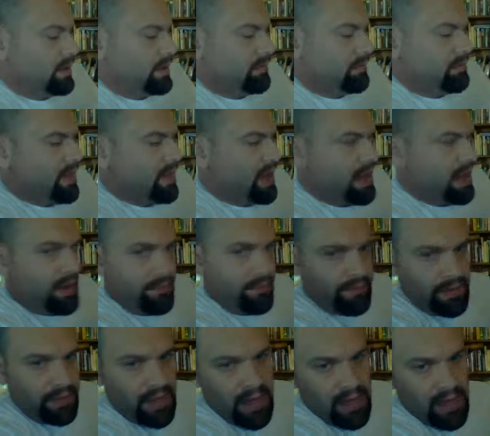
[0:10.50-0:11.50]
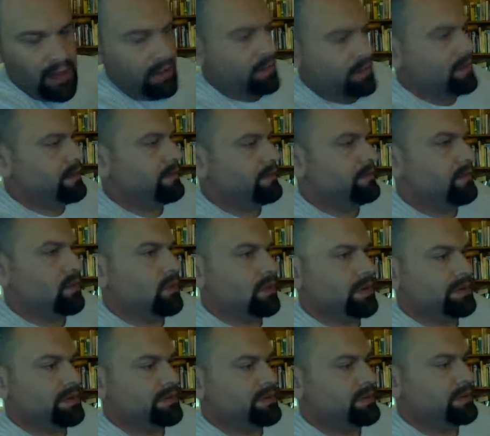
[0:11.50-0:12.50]
my vlog for
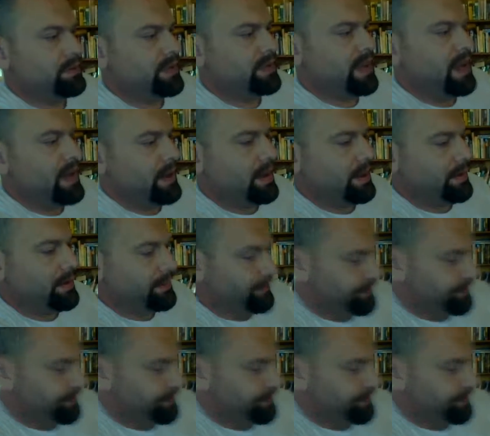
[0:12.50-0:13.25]
today,